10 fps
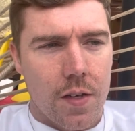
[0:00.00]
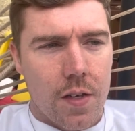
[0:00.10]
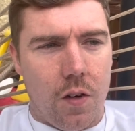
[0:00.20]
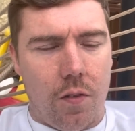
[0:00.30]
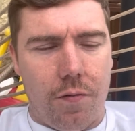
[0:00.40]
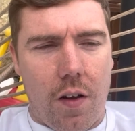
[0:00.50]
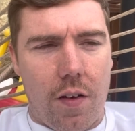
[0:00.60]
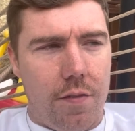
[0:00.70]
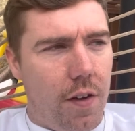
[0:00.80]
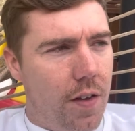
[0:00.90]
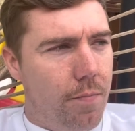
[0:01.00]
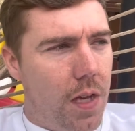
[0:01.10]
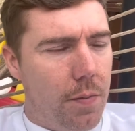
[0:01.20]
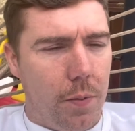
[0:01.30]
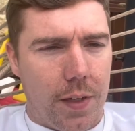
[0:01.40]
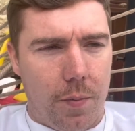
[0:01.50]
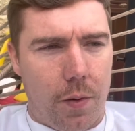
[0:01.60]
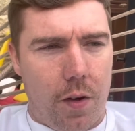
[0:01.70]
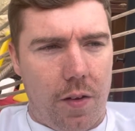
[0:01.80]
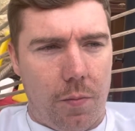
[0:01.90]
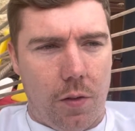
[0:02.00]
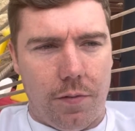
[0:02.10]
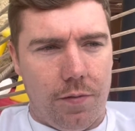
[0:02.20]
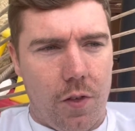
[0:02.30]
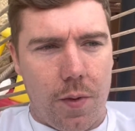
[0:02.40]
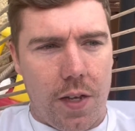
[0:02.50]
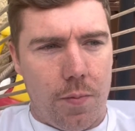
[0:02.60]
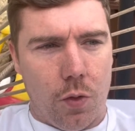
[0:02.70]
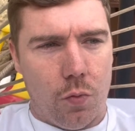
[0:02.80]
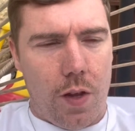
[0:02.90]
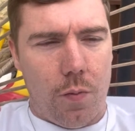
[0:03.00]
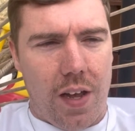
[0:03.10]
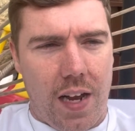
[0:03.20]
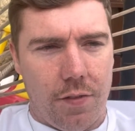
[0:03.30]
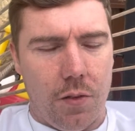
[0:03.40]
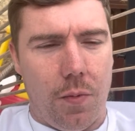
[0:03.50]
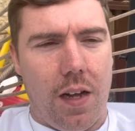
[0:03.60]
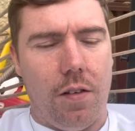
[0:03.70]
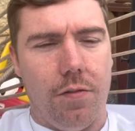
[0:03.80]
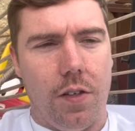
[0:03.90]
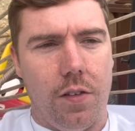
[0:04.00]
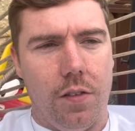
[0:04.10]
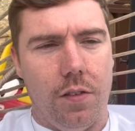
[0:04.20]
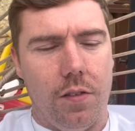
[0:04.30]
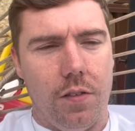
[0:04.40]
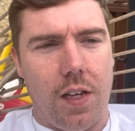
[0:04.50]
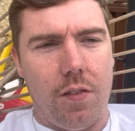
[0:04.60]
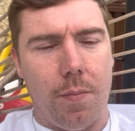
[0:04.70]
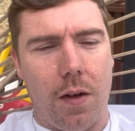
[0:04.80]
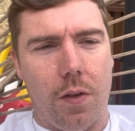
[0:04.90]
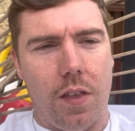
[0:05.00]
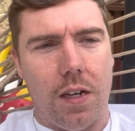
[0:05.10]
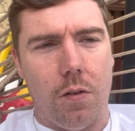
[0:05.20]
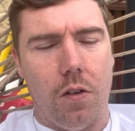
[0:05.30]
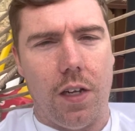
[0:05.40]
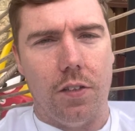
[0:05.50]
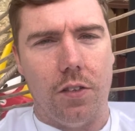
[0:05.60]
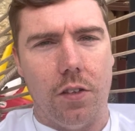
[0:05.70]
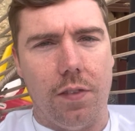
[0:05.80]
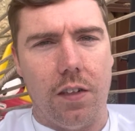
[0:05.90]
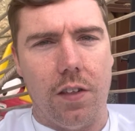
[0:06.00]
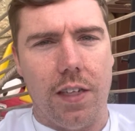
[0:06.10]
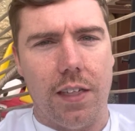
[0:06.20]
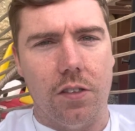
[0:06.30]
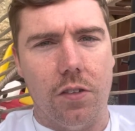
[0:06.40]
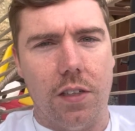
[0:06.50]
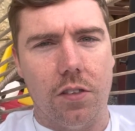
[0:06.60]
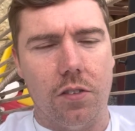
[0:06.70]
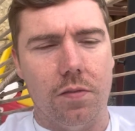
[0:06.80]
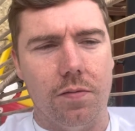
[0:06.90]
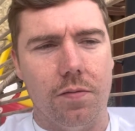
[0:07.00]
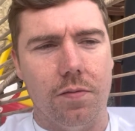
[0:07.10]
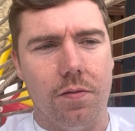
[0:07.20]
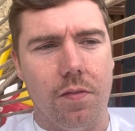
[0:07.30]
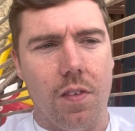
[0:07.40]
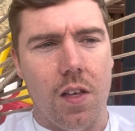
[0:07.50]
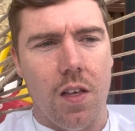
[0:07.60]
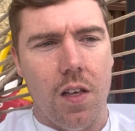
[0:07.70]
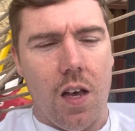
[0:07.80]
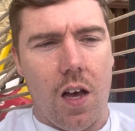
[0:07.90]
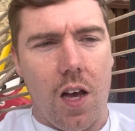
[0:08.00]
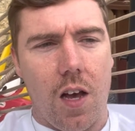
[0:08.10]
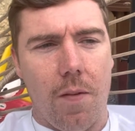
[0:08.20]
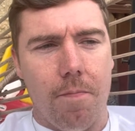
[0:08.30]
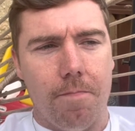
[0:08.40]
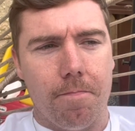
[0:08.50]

or oh, very, very minimum get a point, but for me, must win. We have to have the have it back within our own hands on the final day against Newcastle. Um,